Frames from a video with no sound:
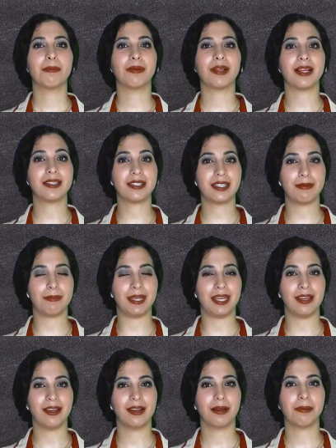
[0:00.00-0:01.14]
plus to
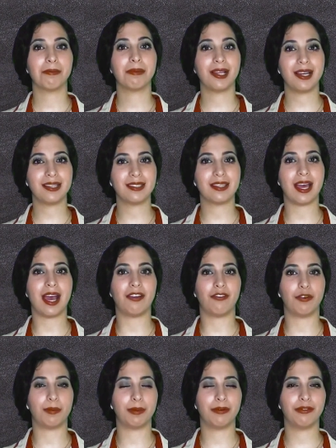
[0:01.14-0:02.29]
be plus
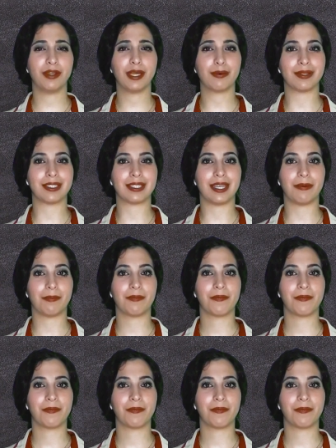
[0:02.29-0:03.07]
adverb of frequency.